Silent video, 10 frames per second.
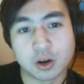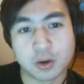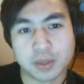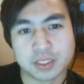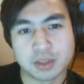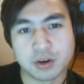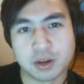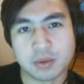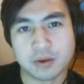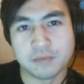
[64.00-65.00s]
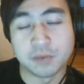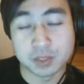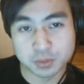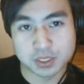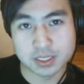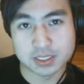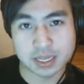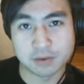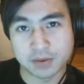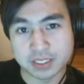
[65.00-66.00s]
going to learn about foot switches
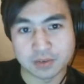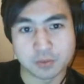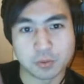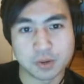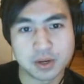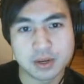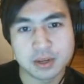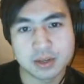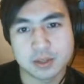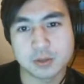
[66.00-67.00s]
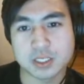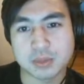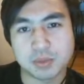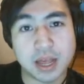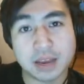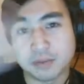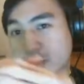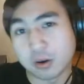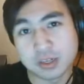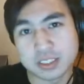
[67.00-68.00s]
that are facing forward, those apply
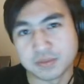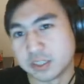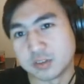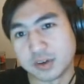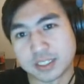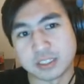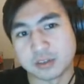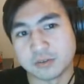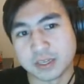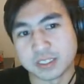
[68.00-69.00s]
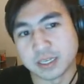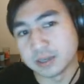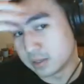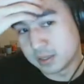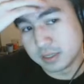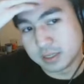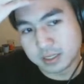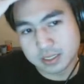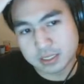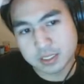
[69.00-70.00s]
regardless of the direction that you're facing.
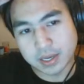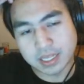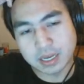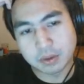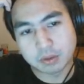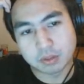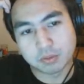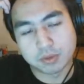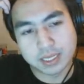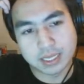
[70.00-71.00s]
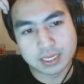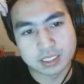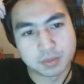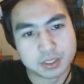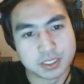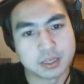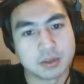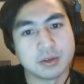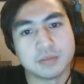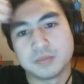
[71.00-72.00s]
So I think about three things in
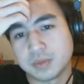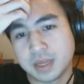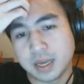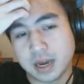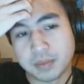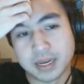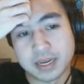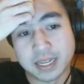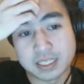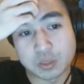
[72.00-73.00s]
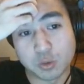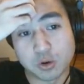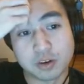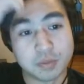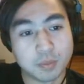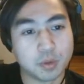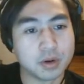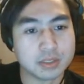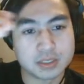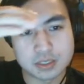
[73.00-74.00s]
particular, and in this order of
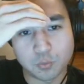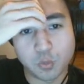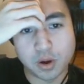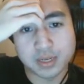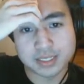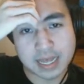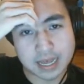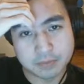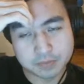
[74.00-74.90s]
importance. One is that